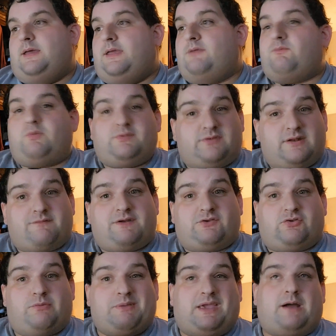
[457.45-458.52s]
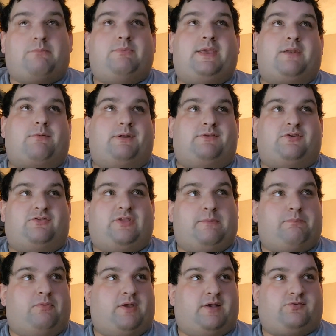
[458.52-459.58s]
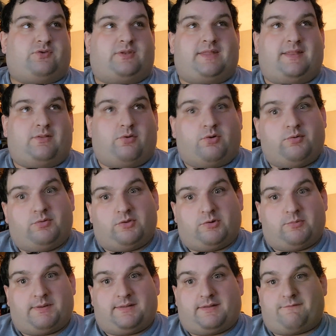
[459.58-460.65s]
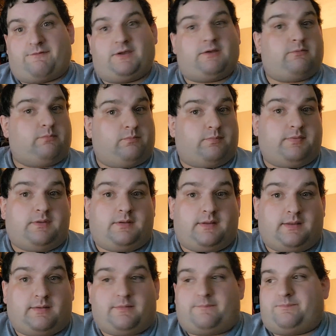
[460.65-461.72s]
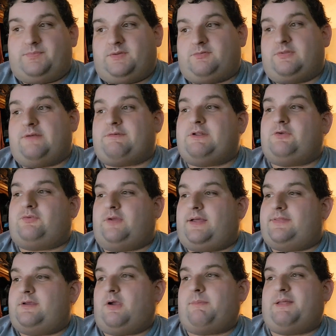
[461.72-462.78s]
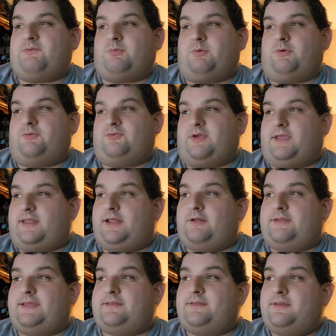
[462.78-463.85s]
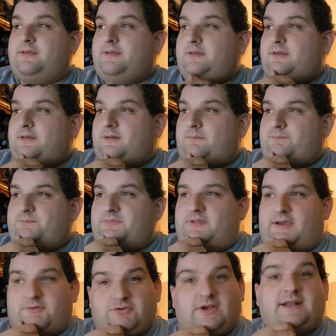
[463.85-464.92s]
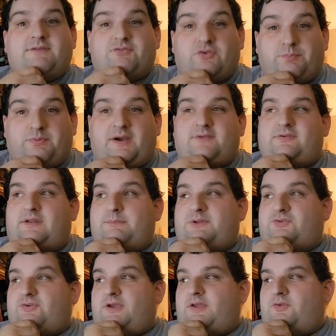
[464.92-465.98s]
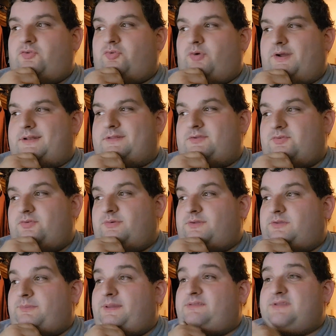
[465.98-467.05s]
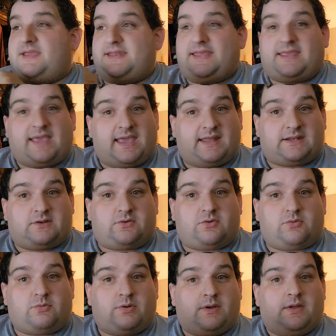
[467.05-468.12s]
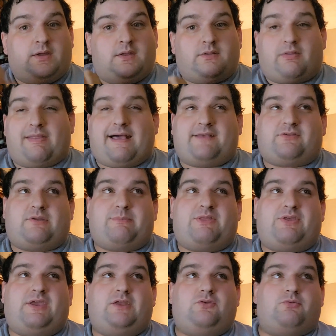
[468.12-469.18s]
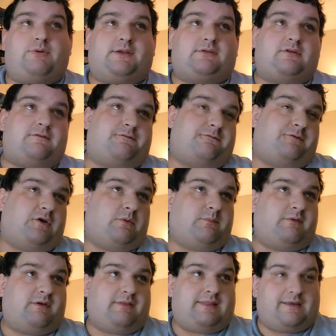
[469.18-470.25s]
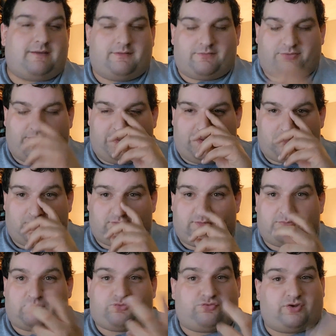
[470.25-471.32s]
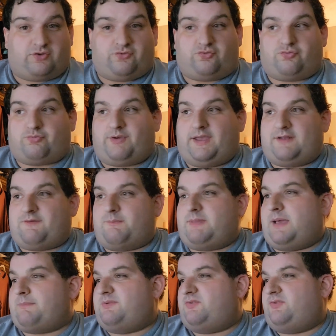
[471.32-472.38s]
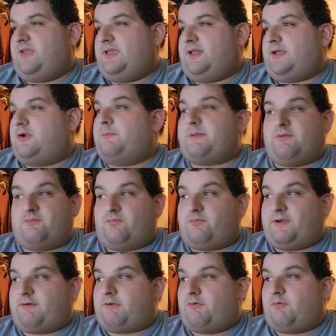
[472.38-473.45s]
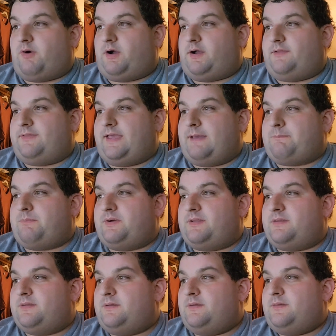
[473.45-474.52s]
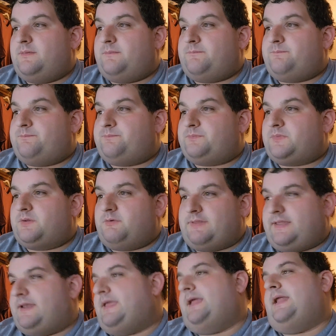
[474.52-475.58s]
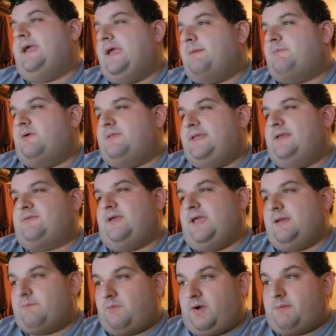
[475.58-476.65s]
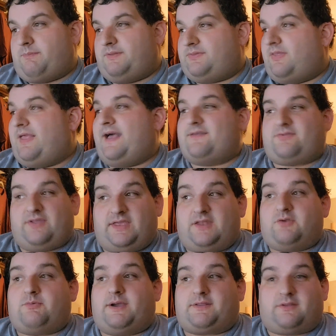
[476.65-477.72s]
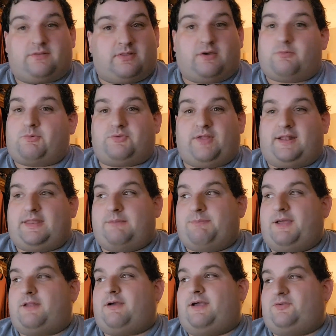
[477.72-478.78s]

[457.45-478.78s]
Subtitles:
It did eventually become later on Disney Plus and then Hulu, and I figure, there's nothing else on there. I might as well go check it out. And I was kind of surprised at how much I enjoyed it. This is directed by Danny Cannon, who, the last time I think he directed a film in theaters, it was Judge Dredd, if I'm not mistaken. I could be very wrong on that, but then again, I am wrong. But the last thing he directed, though, was not any better.